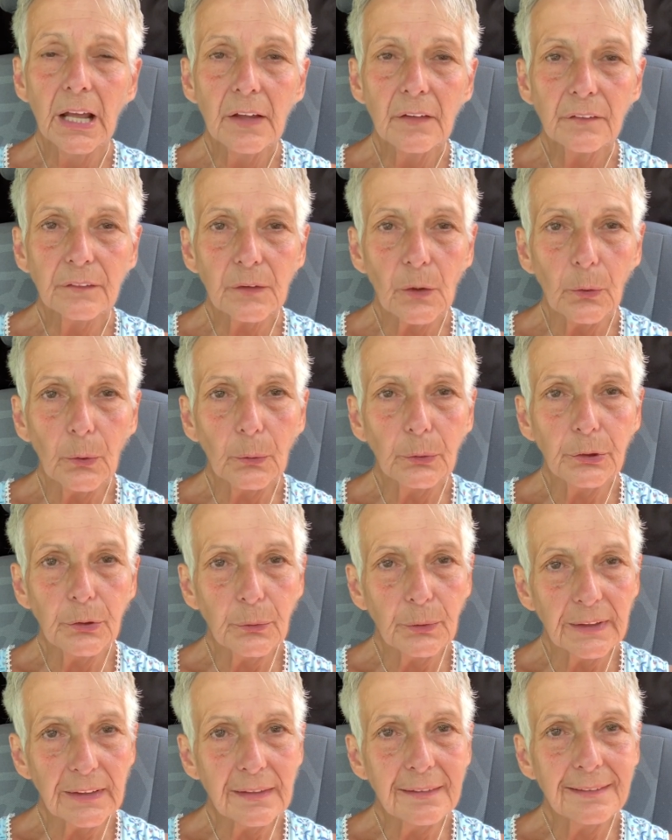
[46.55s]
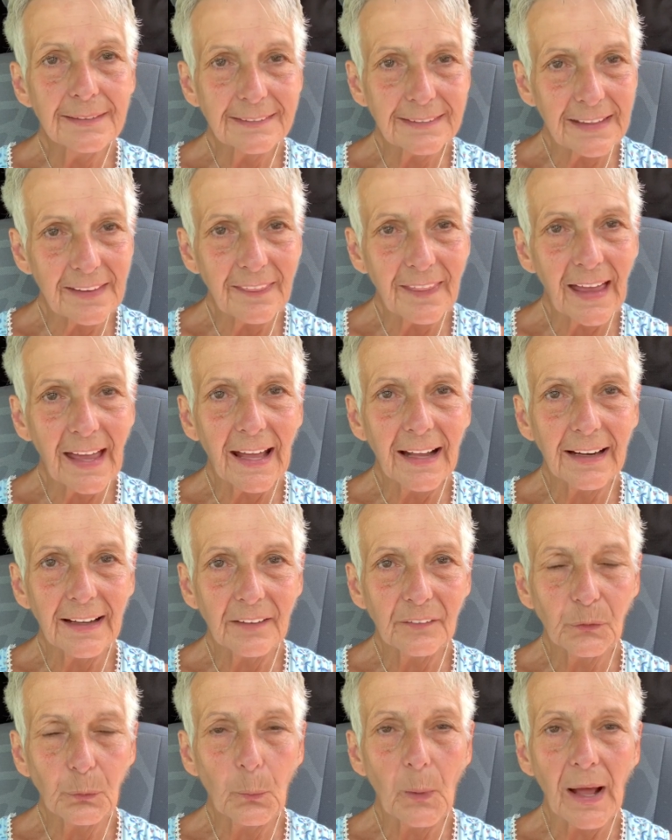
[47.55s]
So you can see that
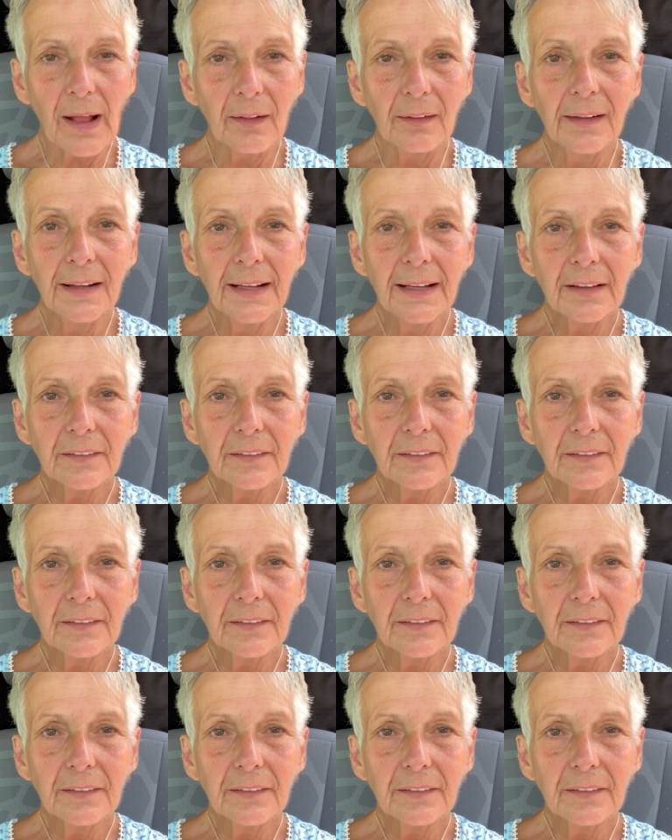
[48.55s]
as well.